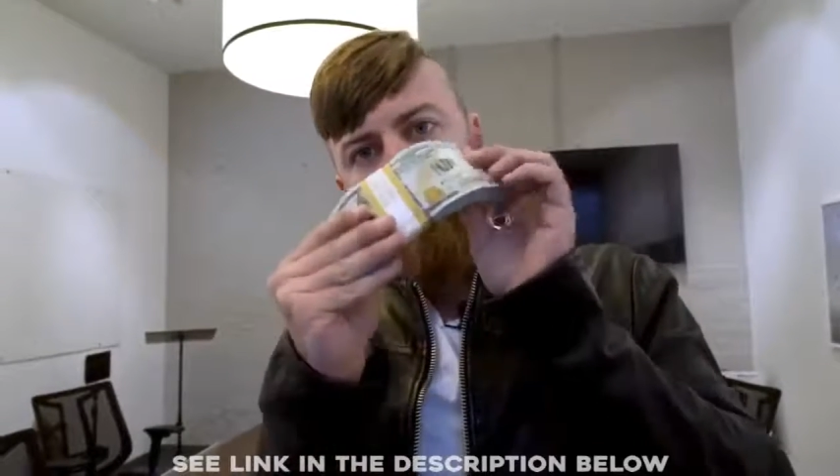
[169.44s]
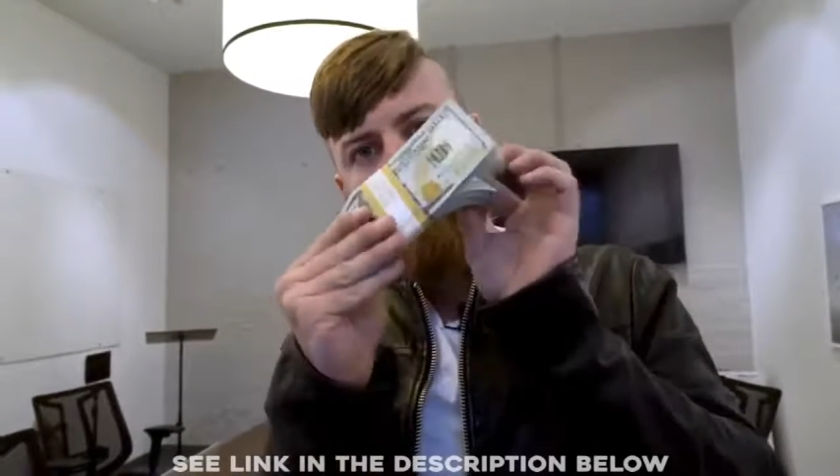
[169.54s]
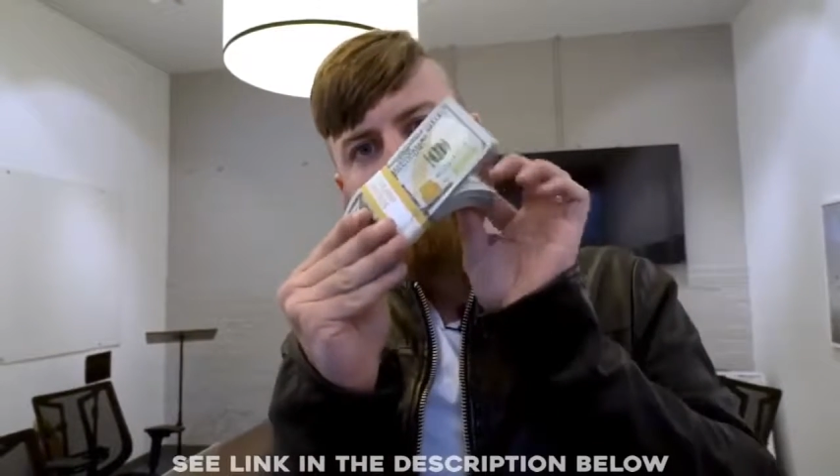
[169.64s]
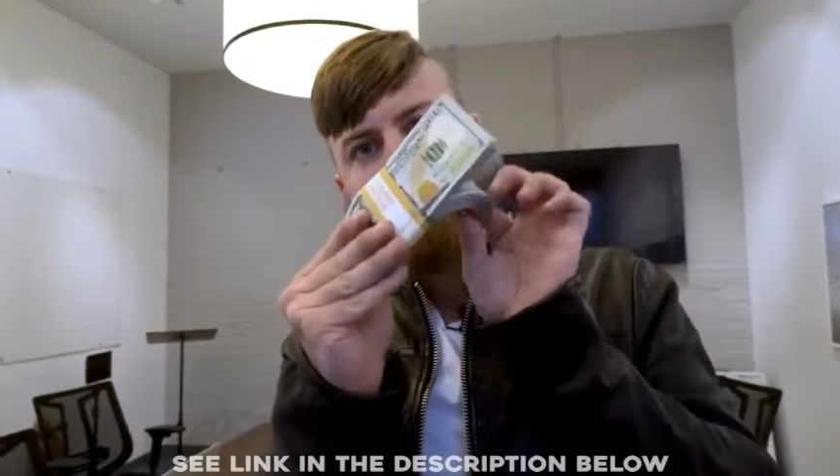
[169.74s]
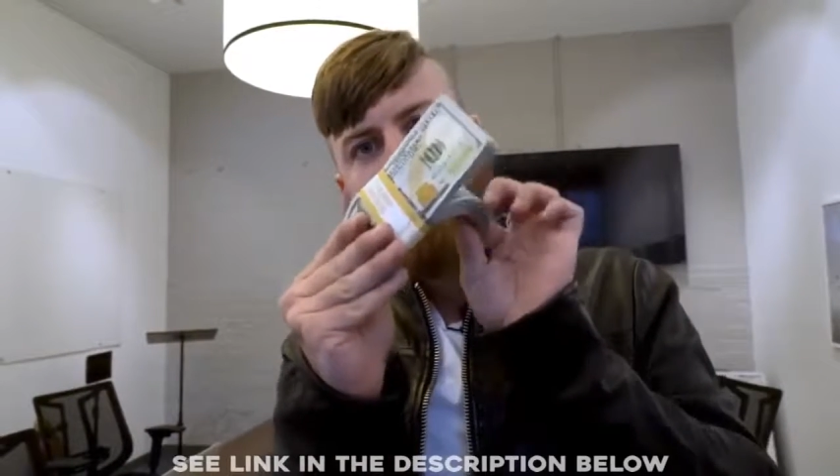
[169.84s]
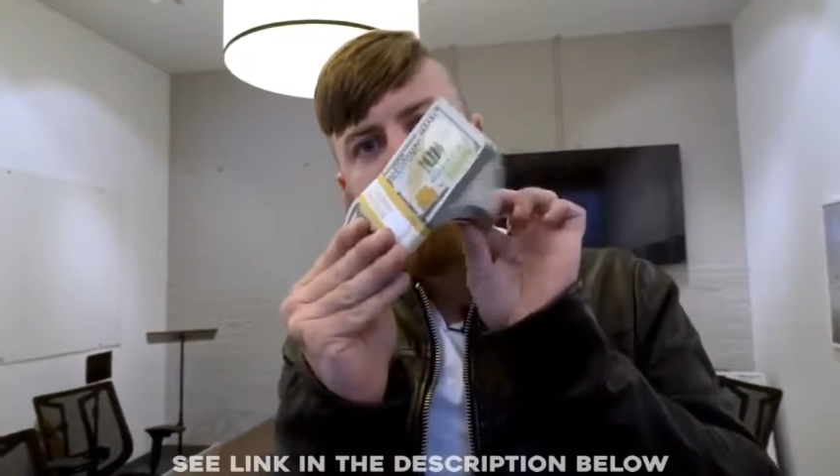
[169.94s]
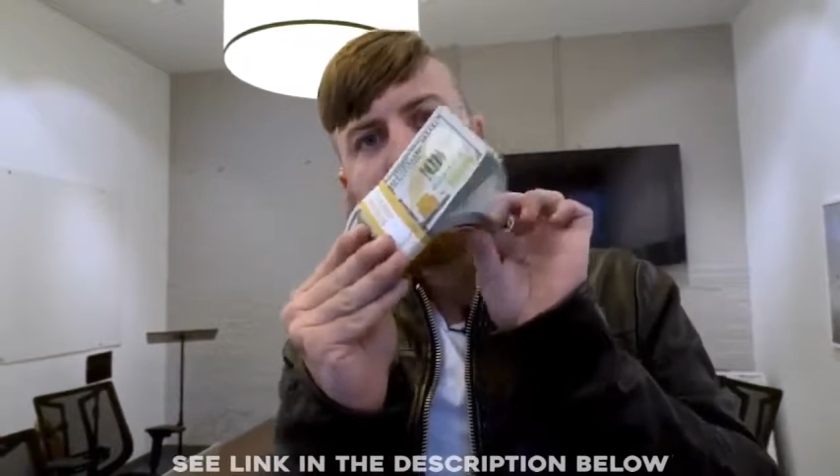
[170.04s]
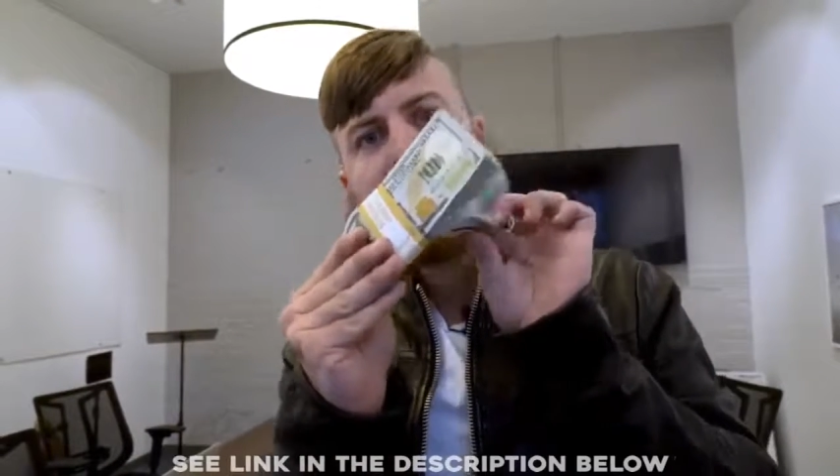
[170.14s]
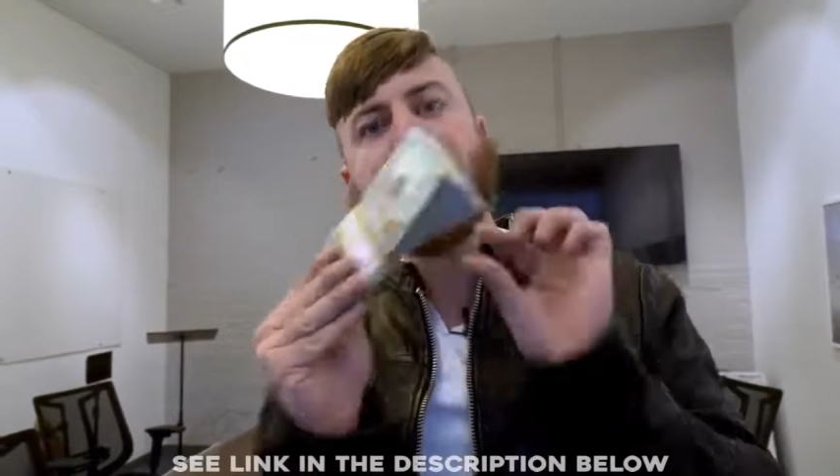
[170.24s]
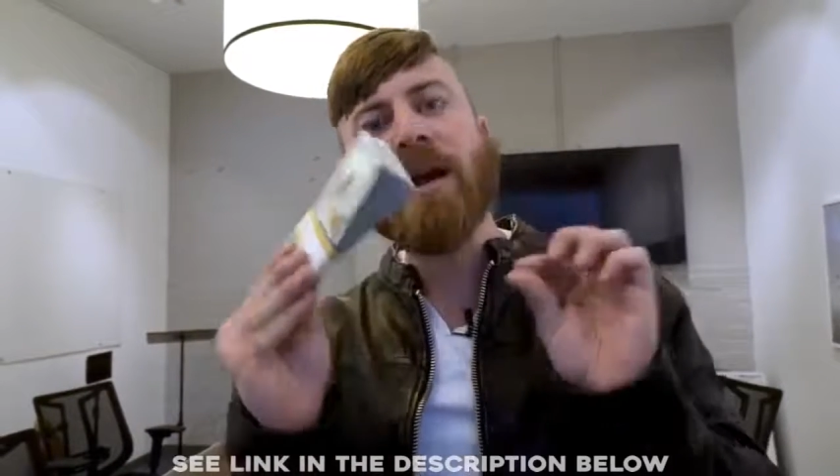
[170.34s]
All this money
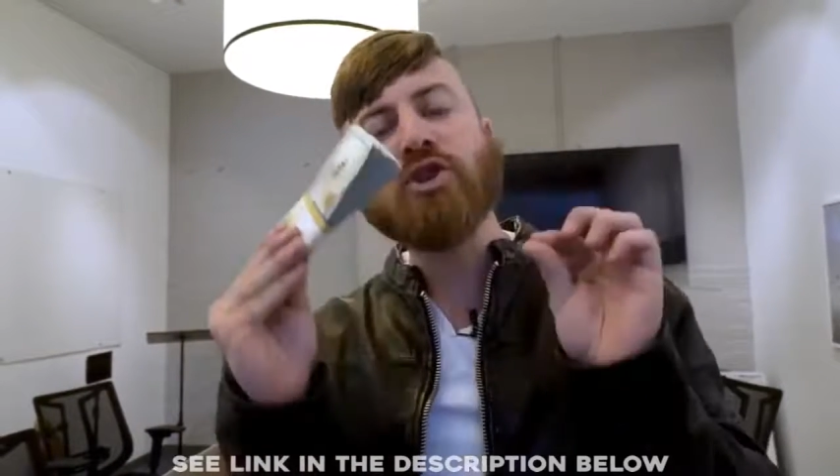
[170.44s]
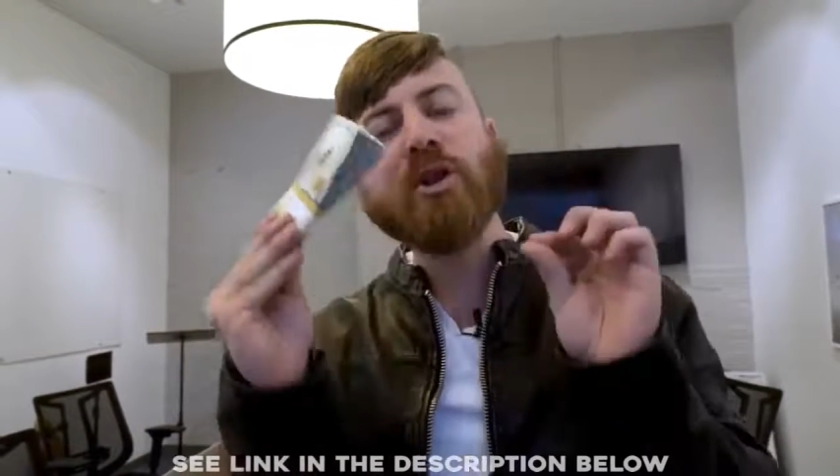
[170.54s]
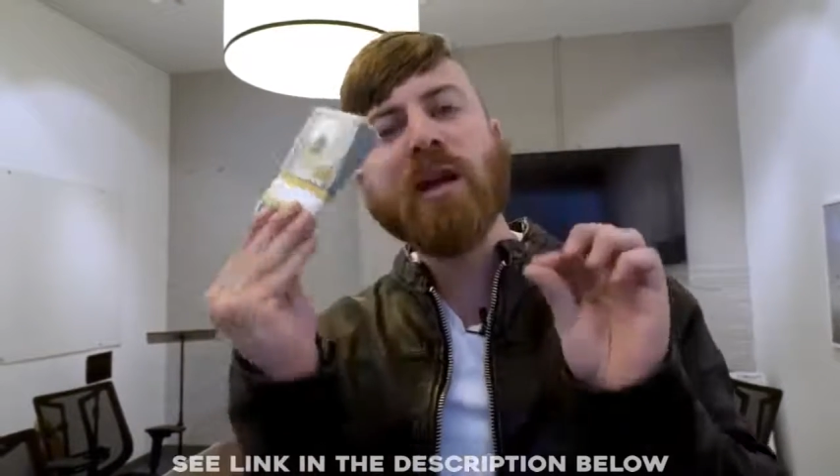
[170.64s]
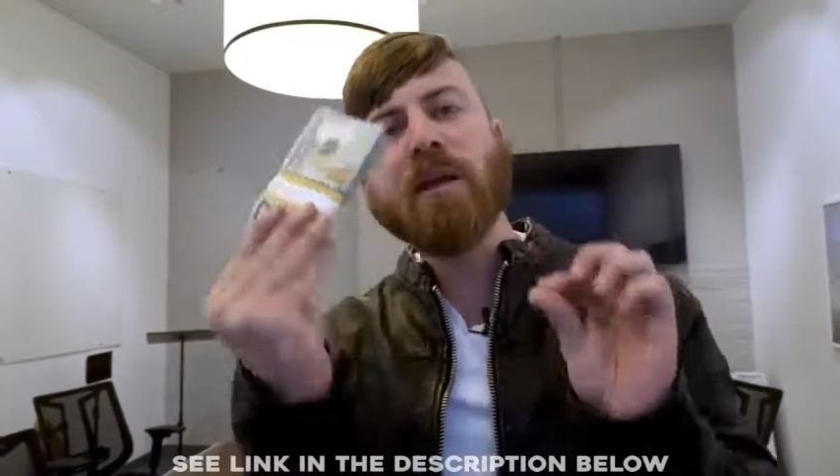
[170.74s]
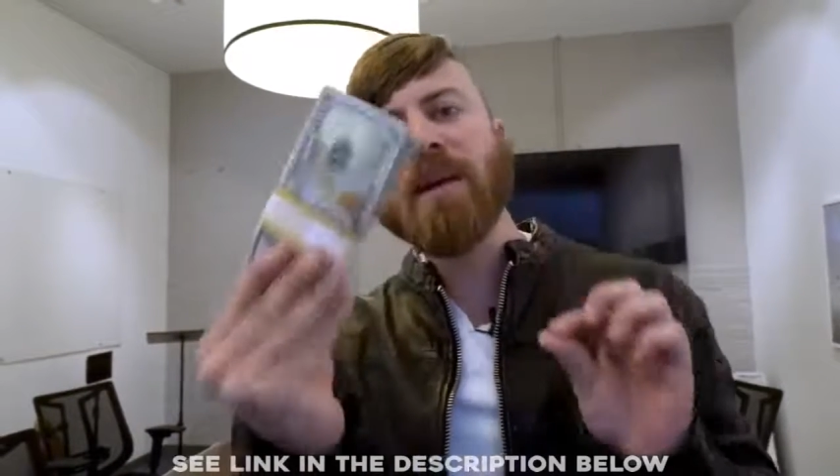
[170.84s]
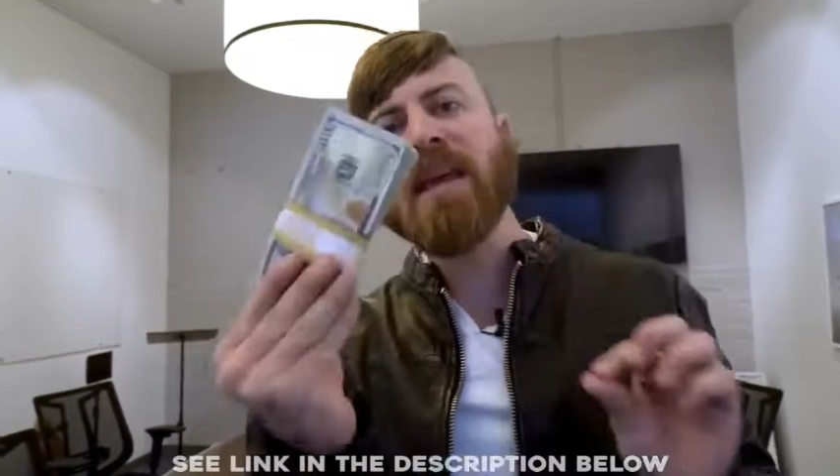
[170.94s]
here, I'm actually going to be